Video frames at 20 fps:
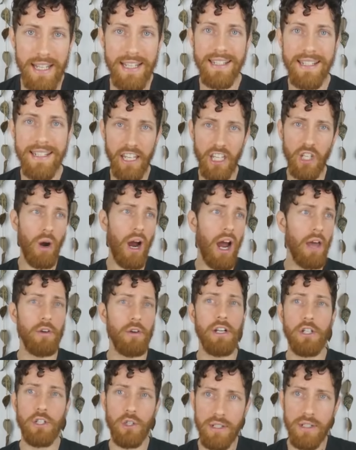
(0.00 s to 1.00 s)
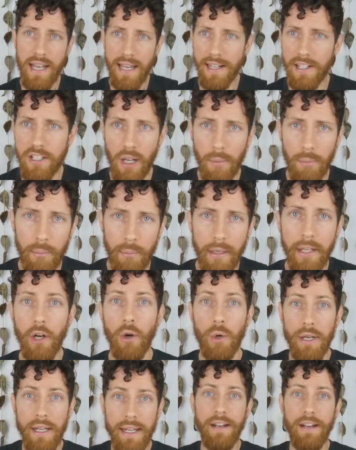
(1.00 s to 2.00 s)
is that you either need to take a supplement
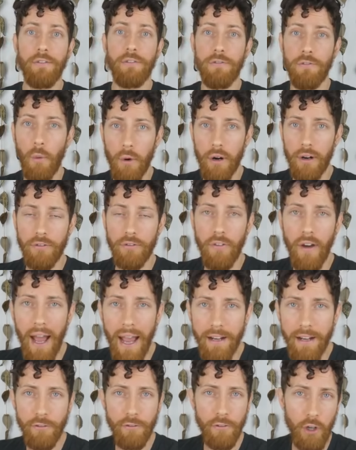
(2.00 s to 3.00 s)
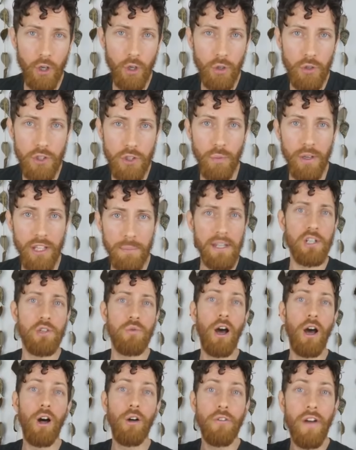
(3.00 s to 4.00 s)
or eat fortified foods with
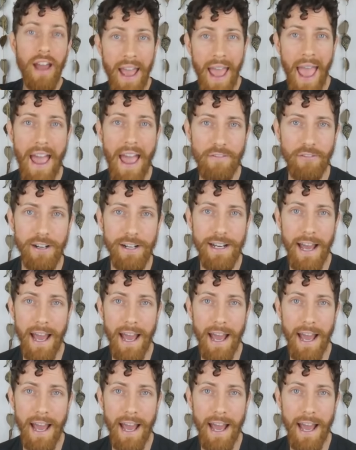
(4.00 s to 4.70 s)
B12 every